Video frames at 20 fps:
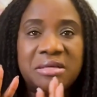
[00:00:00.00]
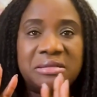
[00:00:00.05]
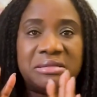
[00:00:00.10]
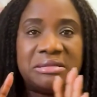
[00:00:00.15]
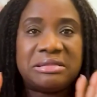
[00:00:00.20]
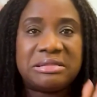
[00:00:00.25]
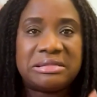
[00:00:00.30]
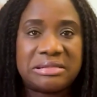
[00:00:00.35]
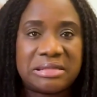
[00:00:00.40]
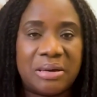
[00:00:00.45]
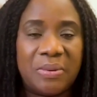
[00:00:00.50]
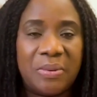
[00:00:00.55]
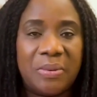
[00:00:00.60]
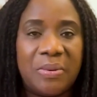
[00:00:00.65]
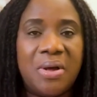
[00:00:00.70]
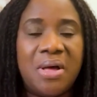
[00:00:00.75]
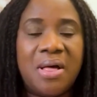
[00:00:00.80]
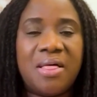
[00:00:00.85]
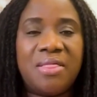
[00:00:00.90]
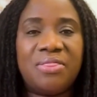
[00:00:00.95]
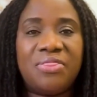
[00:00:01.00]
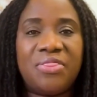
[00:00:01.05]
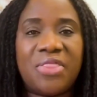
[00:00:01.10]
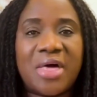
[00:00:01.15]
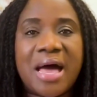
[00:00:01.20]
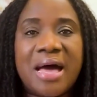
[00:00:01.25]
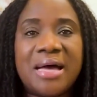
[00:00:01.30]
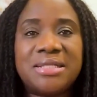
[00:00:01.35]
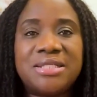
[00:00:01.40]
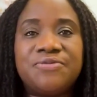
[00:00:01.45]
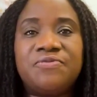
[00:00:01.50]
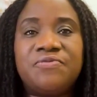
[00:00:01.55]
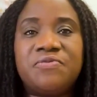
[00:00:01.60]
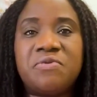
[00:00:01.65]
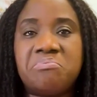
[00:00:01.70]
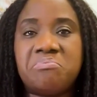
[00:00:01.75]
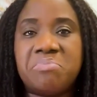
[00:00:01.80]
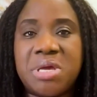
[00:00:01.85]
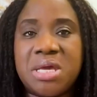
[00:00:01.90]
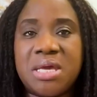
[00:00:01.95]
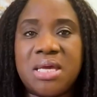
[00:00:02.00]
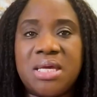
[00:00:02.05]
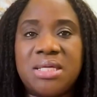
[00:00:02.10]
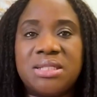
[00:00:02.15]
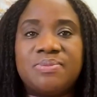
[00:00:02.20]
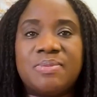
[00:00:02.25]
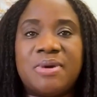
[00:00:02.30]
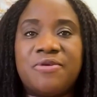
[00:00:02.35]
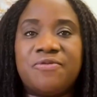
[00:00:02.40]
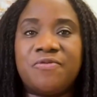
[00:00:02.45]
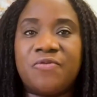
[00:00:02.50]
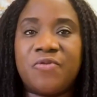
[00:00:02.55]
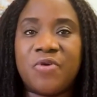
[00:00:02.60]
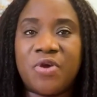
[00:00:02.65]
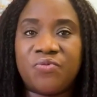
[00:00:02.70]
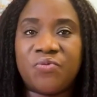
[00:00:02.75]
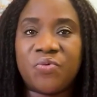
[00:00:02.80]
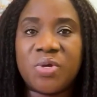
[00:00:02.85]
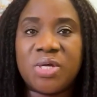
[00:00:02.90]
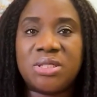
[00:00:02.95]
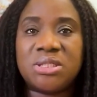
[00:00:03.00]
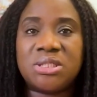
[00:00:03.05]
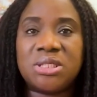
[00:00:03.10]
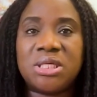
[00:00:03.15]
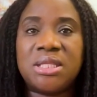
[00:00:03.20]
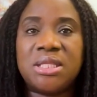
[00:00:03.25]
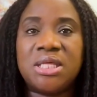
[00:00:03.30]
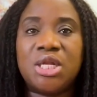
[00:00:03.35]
So that for me is my favorite,